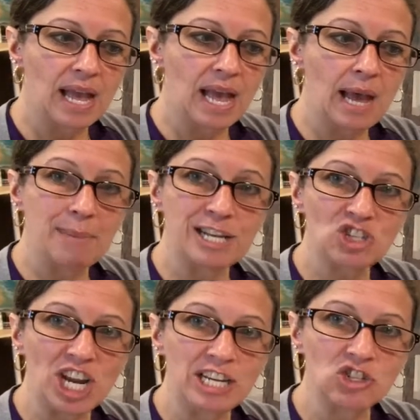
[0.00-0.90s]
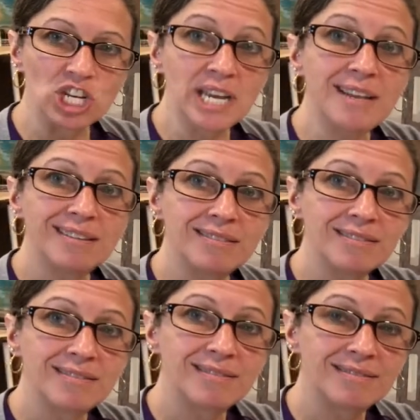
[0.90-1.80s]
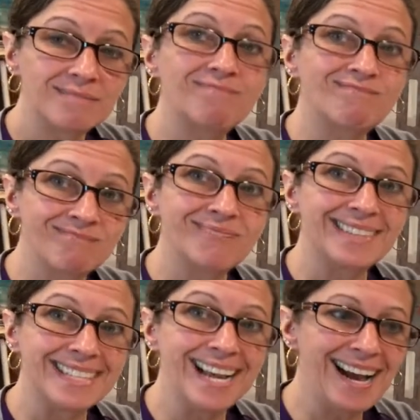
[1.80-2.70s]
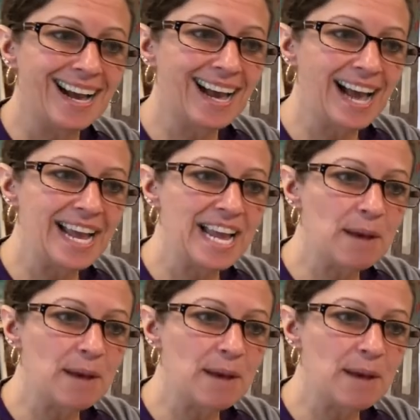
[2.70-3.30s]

Am I changing it? Yeah, I am.